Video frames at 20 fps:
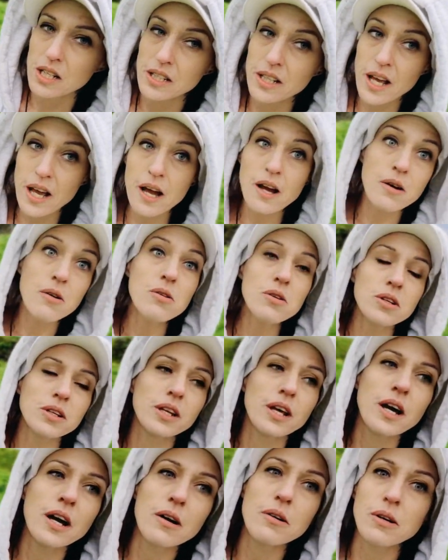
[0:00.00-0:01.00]
now,
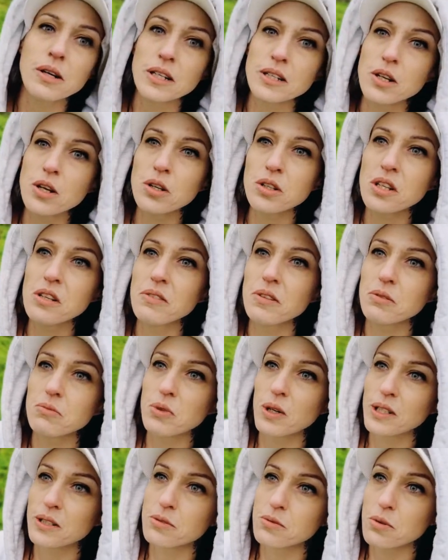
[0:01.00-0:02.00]
now, not even
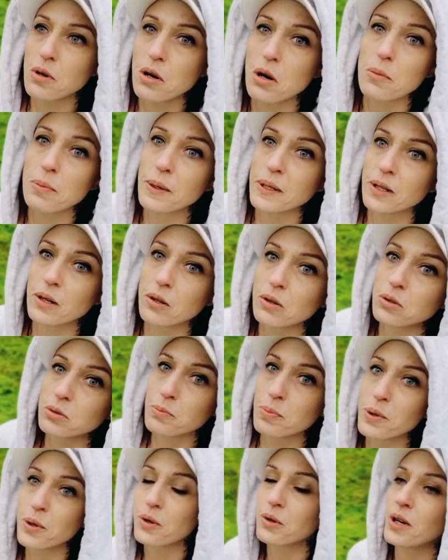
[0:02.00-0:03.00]
one drop and all
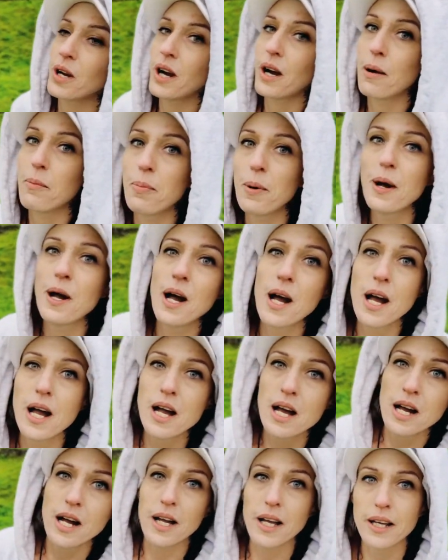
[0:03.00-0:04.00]
broke up.
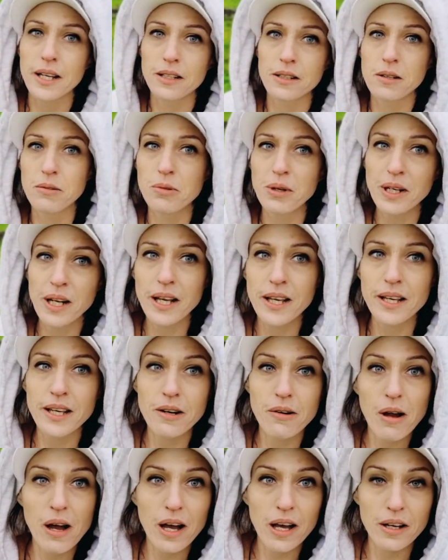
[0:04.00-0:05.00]
And when I
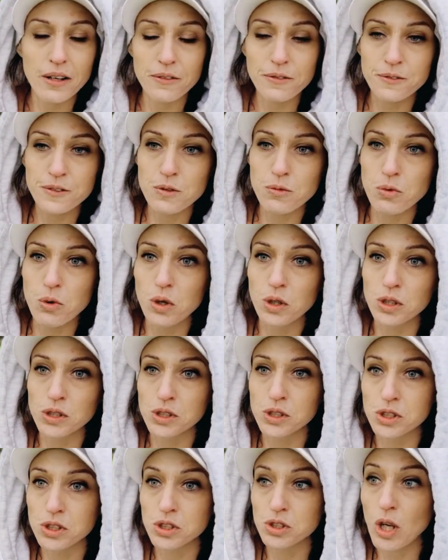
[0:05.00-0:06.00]
arrived
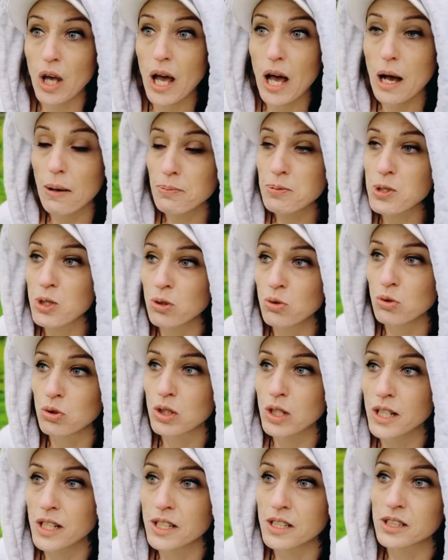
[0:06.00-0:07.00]
was
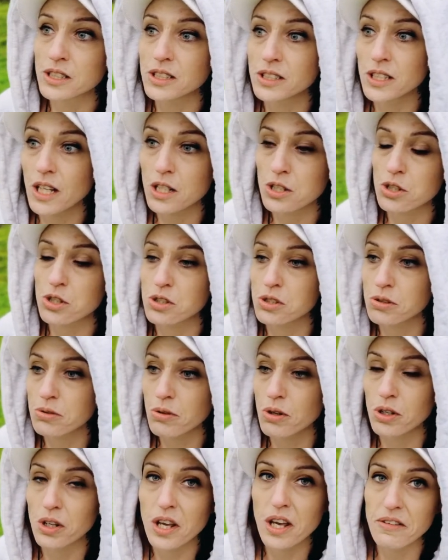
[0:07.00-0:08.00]
absolutely such a
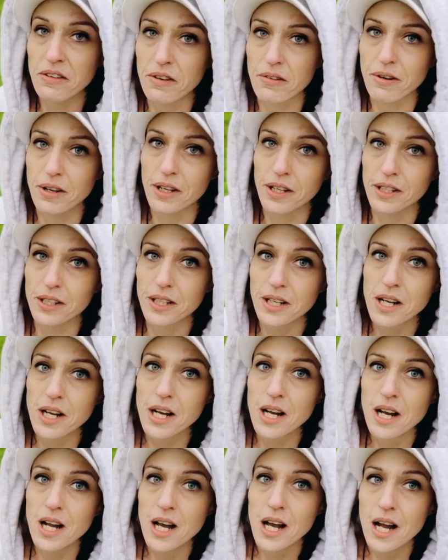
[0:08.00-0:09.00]
strong heavy rain.
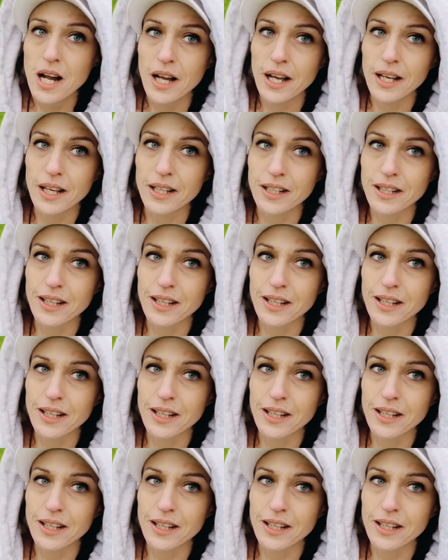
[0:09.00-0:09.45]
And